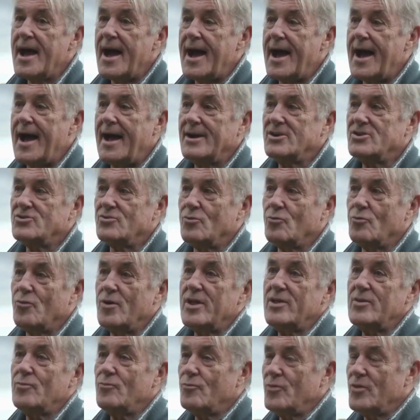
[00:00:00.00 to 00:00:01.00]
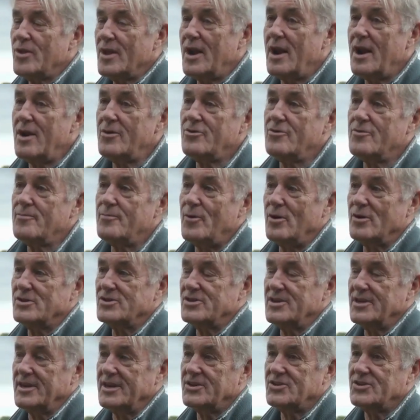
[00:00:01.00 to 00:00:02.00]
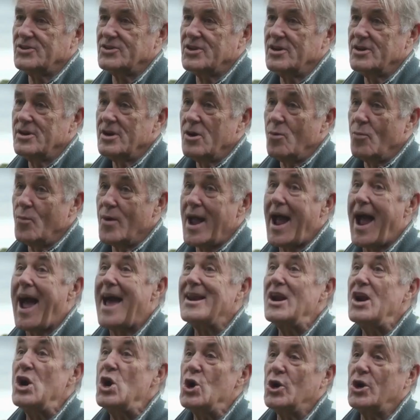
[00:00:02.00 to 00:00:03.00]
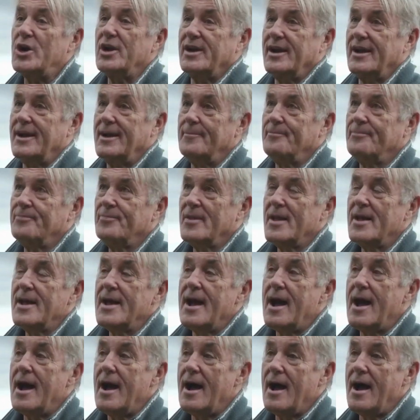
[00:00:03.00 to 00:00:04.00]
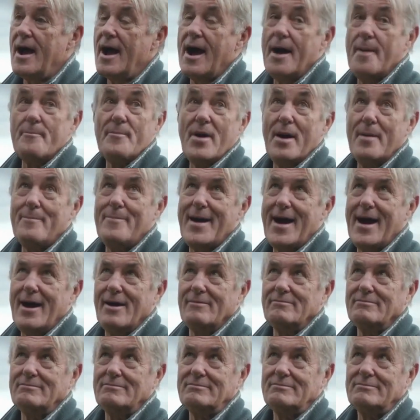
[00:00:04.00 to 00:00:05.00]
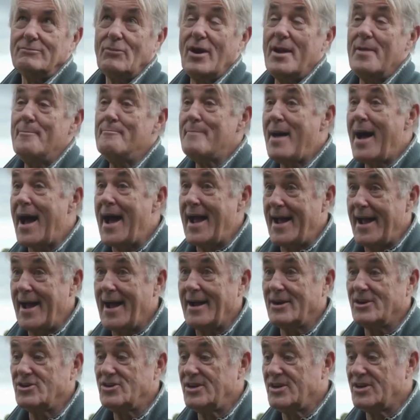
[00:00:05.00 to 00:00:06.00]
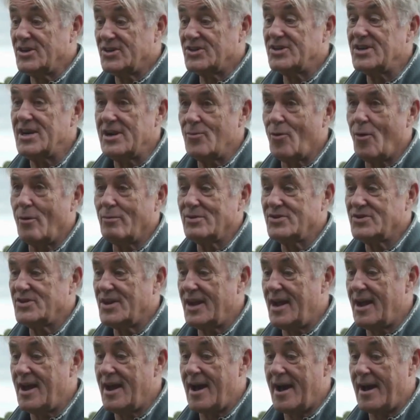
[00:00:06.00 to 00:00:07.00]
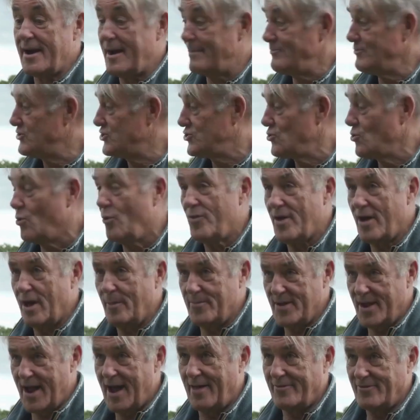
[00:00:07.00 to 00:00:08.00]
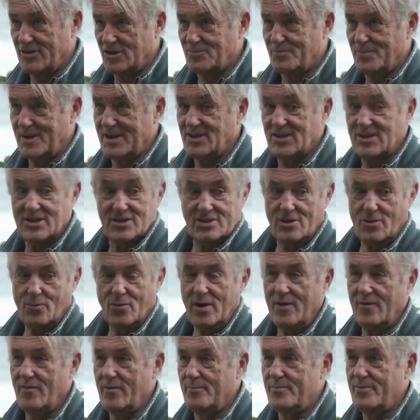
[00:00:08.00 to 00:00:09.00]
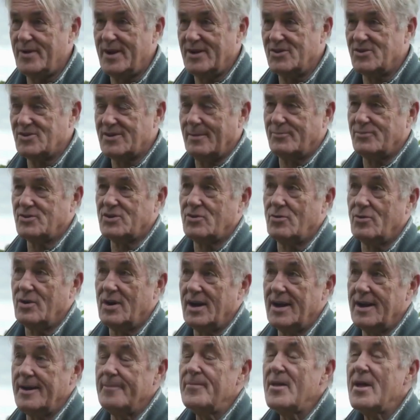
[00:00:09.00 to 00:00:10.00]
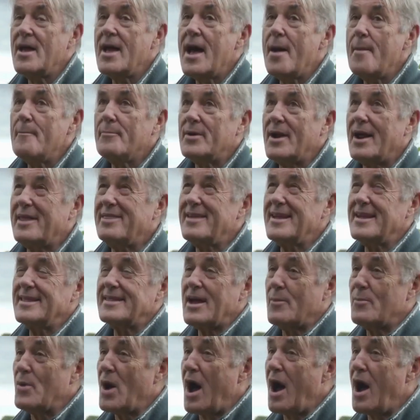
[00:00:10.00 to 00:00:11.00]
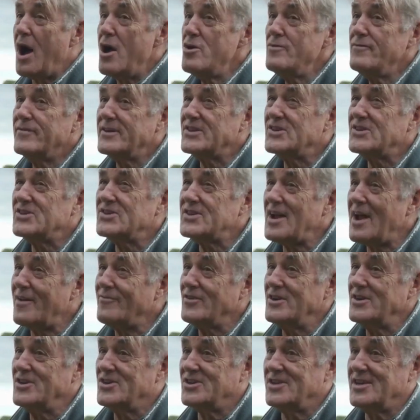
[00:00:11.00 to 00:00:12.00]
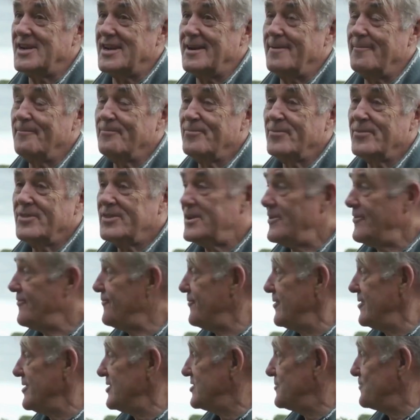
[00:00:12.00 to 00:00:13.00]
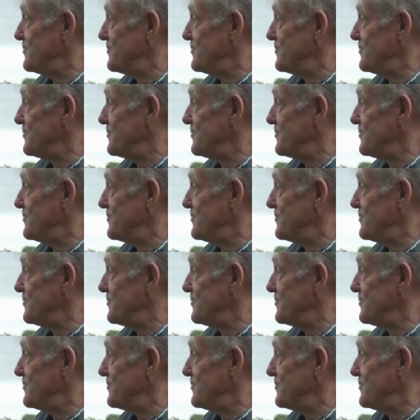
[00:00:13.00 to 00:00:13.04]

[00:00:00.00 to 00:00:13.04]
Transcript: And with a local botanist we had a look at it in May actually, to see what was here, and I'm sure there'll be other species that will have appeared subsequently, but I think there were over 70 different